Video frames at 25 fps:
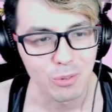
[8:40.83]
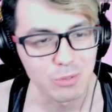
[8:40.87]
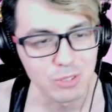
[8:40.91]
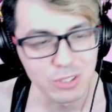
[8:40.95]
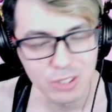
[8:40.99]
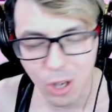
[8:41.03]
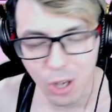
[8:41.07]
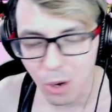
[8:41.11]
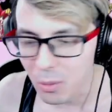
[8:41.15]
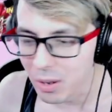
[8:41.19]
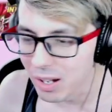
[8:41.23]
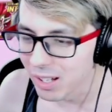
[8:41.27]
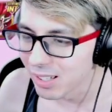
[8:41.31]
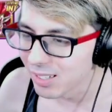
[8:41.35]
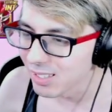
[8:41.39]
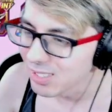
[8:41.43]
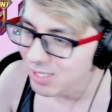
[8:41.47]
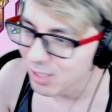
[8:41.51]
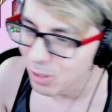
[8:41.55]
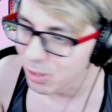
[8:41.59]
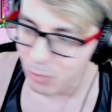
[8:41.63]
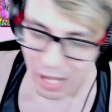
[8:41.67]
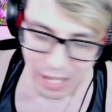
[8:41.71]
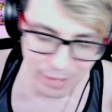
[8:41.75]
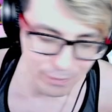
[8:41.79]
Toa,
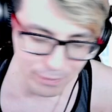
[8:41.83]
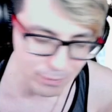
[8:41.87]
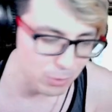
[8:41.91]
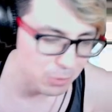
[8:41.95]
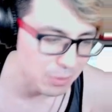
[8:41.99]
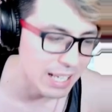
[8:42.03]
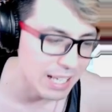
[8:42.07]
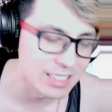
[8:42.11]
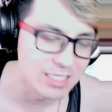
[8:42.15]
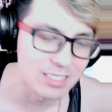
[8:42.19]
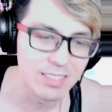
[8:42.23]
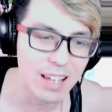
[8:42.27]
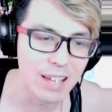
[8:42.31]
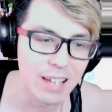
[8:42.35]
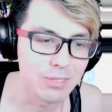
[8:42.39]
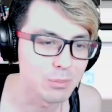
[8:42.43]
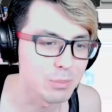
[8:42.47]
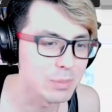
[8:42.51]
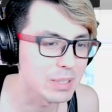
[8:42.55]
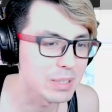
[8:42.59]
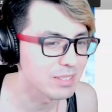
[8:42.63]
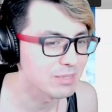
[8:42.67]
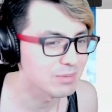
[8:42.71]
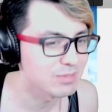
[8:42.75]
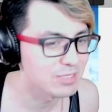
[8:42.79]
the waifu, has left
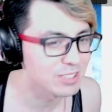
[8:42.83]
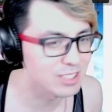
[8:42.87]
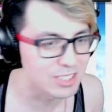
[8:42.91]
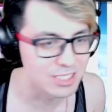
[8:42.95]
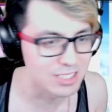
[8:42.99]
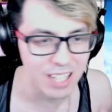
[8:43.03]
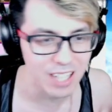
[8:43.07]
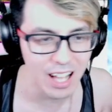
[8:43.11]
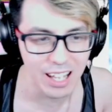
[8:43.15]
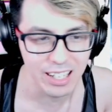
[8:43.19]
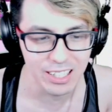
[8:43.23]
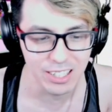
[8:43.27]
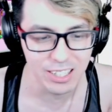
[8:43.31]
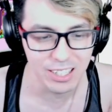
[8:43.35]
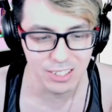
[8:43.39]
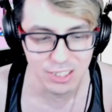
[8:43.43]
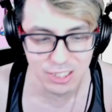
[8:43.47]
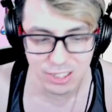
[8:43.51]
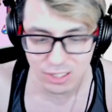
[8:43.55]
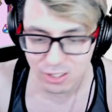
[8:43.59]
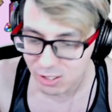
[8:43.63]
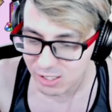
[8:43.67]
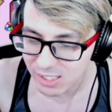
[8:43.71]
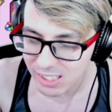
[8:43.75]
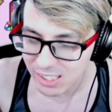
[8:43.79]
me. She's not here.
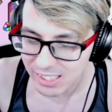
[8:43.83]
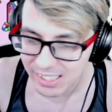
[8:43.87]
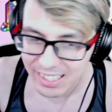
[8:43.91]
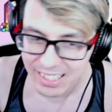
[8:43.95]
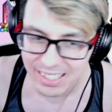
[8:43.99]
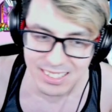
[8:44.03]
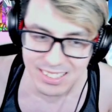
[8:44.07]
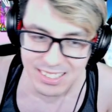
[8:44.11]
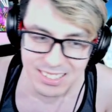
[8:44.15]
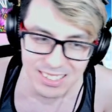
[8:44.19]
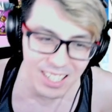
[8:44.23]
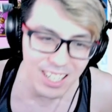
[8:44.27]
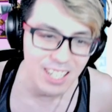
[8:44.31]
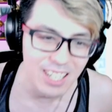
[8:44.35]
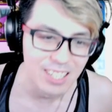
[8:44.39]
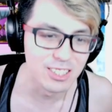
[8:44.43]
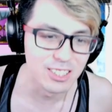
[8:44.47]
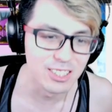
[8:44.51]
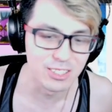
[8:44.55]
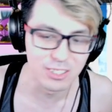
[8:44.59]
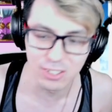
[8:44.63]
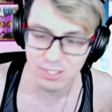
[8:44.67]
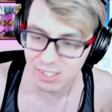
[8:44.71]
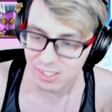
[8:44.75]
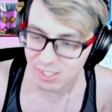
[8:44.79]
She took the kids. She
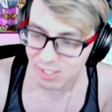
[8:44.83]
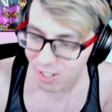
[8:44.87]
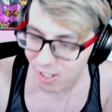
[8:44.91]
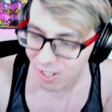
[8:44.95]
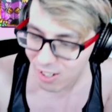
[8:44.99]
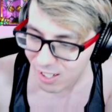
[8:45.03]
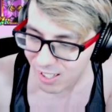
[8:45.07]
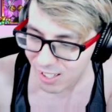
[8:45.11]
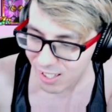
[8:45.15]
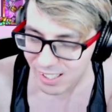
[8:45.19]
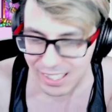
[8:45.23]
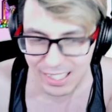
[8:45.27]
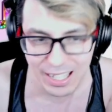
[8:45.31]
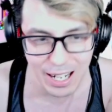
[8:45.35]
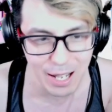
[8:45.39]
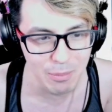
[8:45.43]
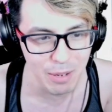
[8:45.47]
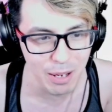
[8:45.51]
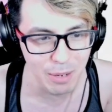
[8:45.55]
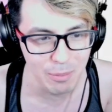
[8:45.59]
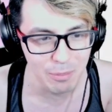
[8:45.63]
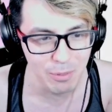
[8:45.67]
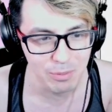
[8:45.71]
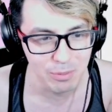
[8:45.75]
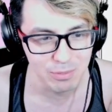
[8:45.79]
took the car, and
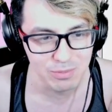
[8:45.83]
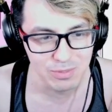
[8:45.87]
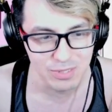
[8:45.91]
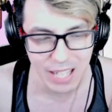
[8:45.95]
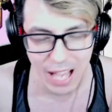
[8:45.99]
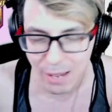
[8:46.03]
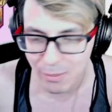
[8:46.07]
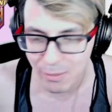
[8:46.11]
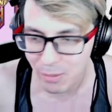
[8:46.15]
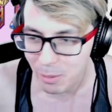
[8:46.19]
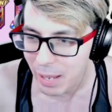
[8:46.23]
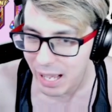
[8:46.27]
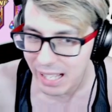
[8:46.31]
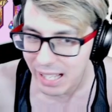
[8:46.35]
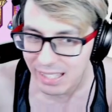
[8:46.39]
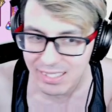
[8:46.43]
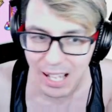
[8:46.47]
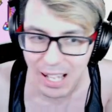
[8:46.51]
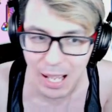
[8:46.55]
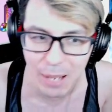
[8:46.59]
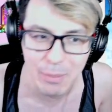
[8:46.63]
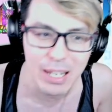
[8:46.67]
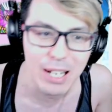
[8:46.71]
I'm having a bad time.